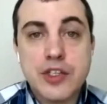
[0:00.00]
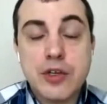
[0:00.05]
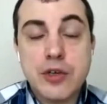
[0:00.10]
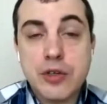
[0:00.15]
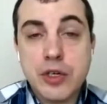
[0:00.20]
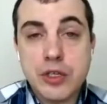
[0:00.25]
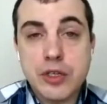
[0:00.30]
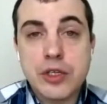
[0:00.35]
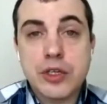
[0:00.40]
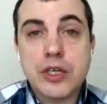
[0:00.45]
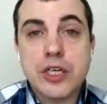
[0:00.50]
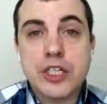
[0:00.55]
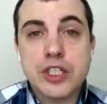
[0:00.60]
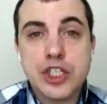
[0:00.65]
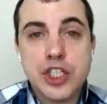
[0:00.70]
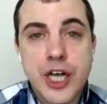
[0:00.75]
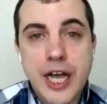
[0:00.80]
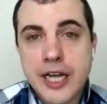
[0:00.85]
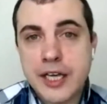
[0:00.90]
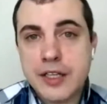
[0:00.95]
So you can look and
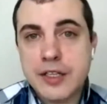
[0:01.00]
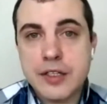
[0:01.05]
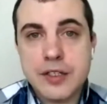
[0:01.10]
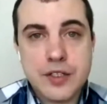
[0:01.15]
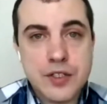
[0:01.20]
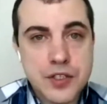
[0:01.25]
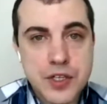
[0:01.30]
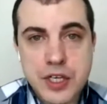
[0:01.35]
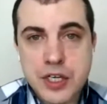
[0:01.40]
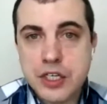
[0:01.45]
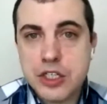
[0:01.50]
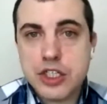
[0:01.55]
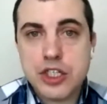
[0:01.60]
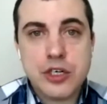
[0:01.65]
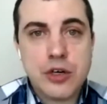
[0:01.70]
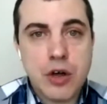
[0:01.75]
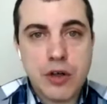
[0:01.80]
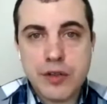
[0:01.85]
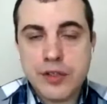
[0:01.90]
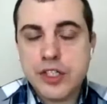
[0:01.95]
check that the
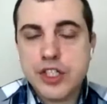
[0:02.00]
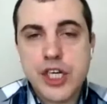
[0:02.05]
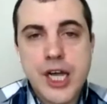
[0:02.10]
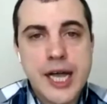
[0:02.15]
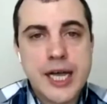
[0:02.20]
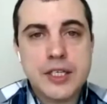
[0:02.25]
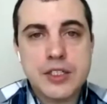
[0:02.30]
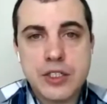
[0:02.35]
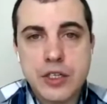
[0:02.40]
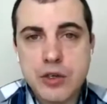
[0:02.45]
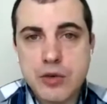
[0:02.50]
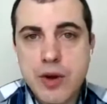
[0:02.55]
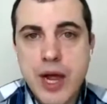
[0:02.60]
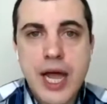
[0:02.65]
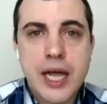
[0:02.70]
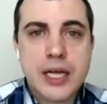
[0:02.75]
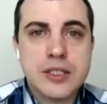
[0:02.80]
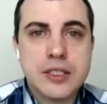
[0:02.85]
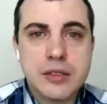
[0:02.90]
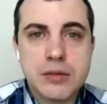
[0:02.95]
signature on the check is
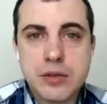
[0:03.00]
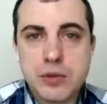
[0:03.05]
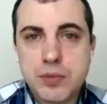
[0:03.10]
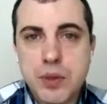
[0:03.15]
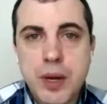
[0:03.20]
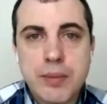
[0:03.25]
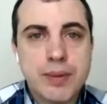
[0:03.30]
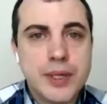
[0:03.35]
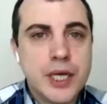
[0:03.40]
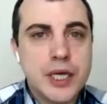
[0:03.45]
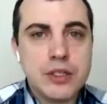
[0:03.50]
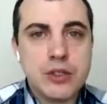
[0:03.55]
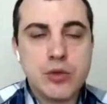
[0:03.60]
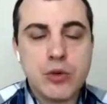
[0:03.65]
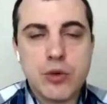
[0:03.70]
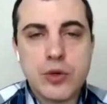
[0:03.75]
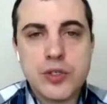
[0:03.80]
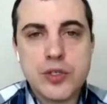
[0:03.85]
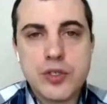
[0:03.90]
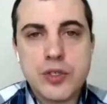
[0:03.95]
correct and it was properly
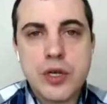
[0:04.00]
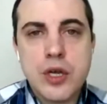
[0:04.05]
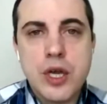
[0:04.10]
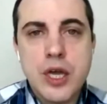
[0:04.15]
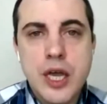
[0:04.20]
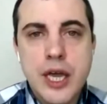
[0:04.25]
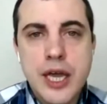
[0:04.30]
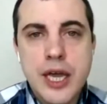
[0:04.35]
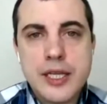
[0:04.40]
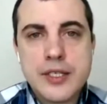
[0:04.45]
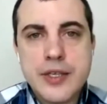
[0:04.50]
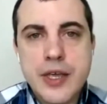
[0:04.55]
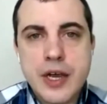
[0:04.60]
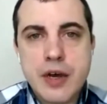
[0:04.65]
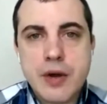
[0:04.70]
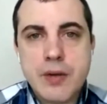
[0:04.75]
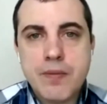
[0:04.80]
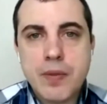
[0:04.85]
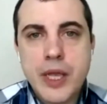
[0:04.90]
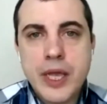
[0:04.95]
endorsed,
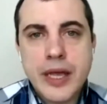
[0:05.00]
etc.